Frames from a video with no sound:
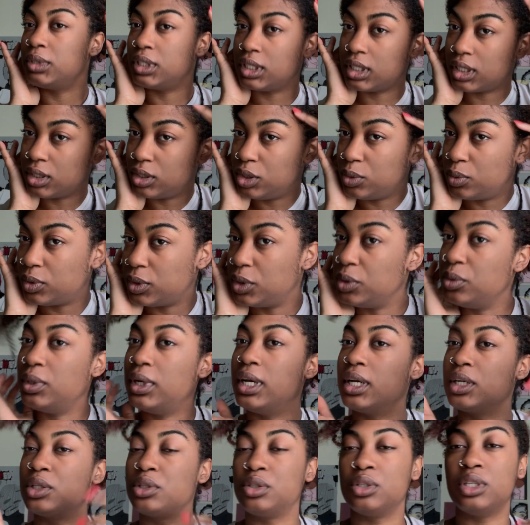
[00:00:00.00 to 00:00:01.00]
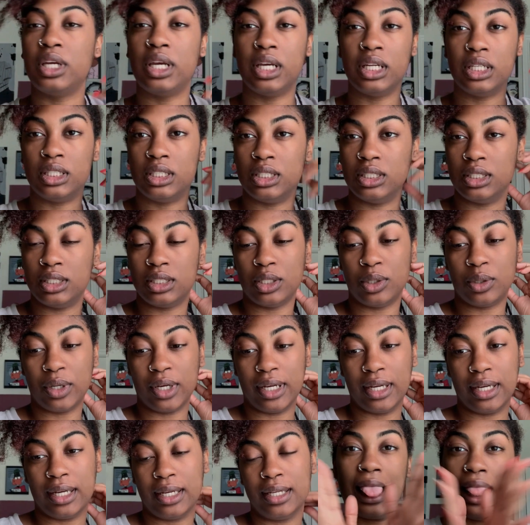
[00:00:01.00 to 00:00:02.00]
I still wanna do extra edges,
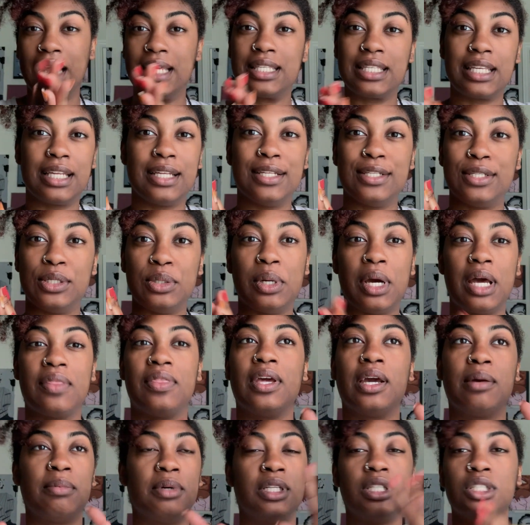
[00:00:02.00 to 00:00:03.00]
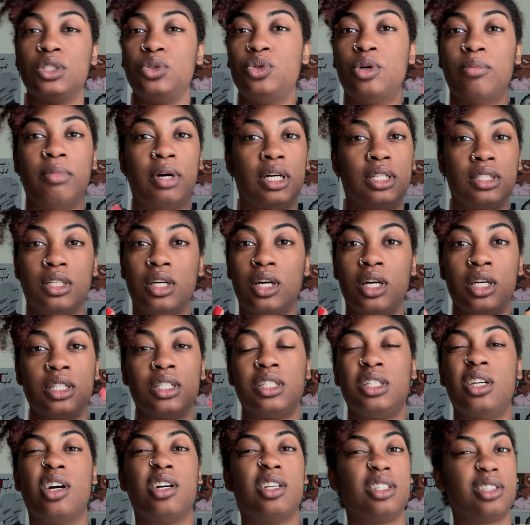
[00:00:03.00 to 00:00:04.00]
okay? Let's get into it. I think I'm gonna just do a montage
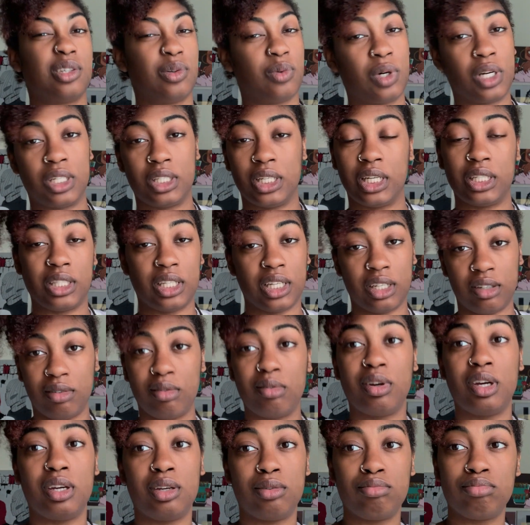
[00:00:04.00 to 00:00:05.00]
and y'all just watch like that, okay?